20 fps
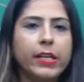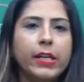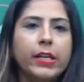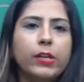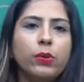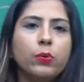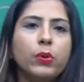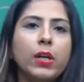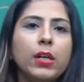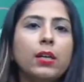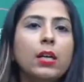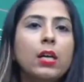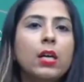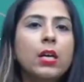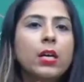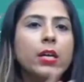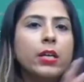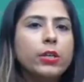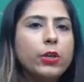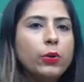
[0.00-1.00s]
into the
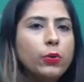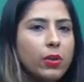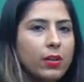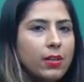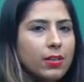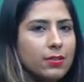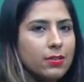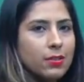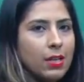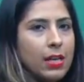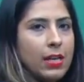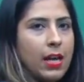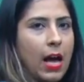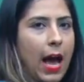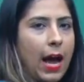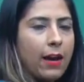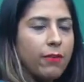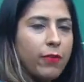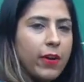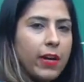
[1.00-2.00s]
uterus,
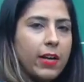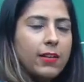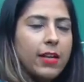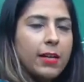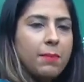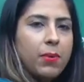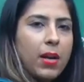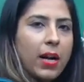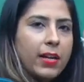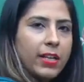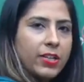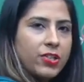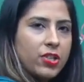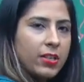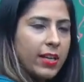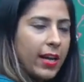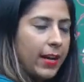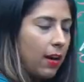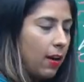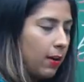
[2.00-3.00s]
and where the implantation
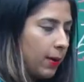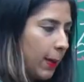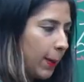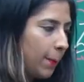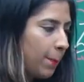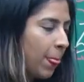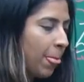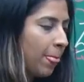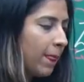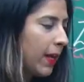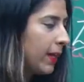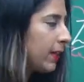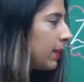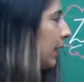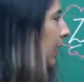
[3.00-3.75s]
can occur, right?